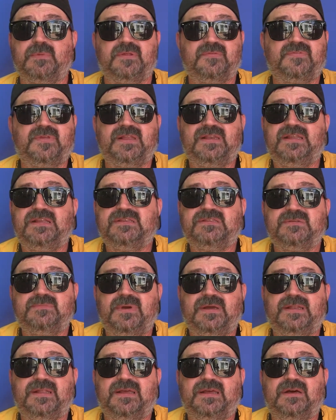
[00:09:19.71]
And if they need
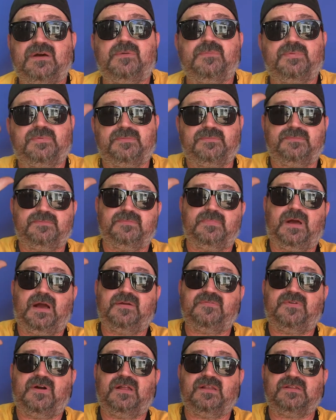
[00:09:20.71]
somebody to help, I
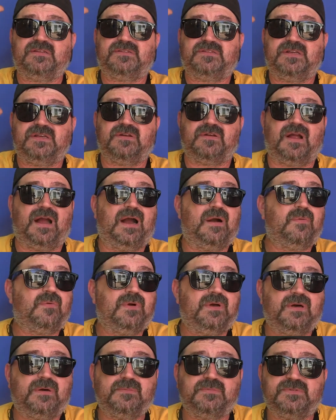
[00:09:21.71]
volunteer. I will
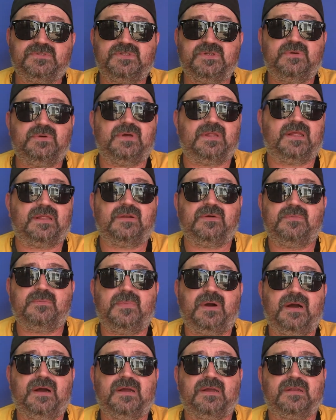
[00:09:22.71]
help do it. I don't
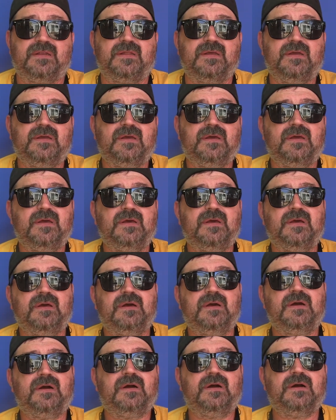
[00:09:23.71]
mind.
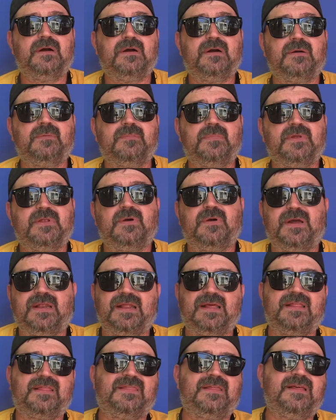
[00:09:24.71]
Um, you know, and
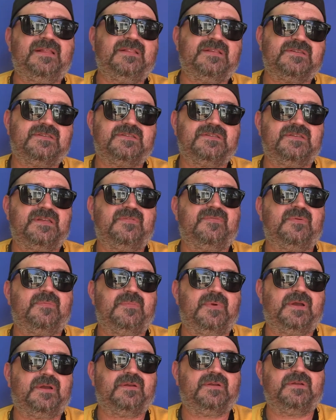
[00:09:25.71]
I think this is an even
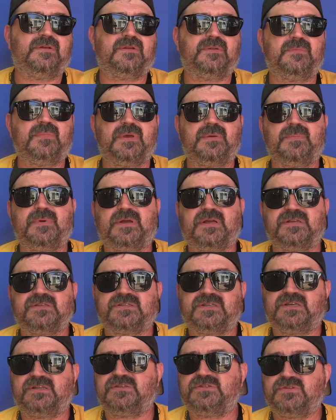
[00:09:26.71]
bigger deal to me because
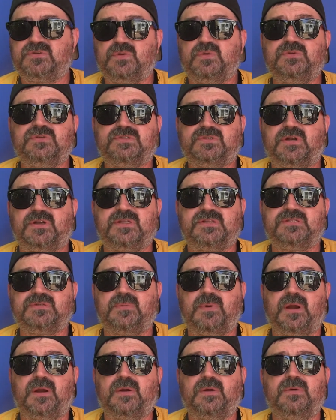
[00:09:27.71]
school's starting
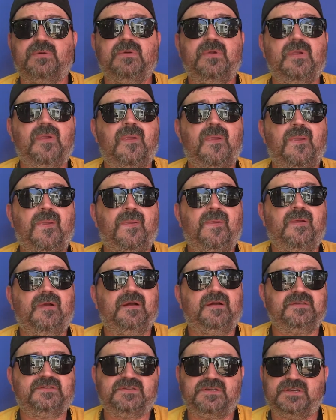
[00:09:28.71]
tomorrow.
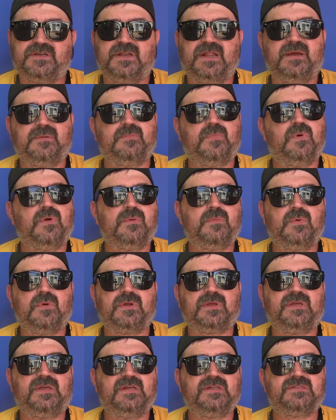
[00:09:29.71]
And so you're going to have more and
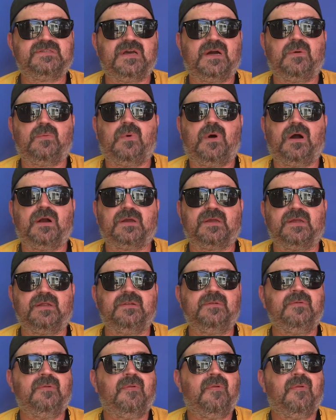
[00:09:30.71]
more kids out walking.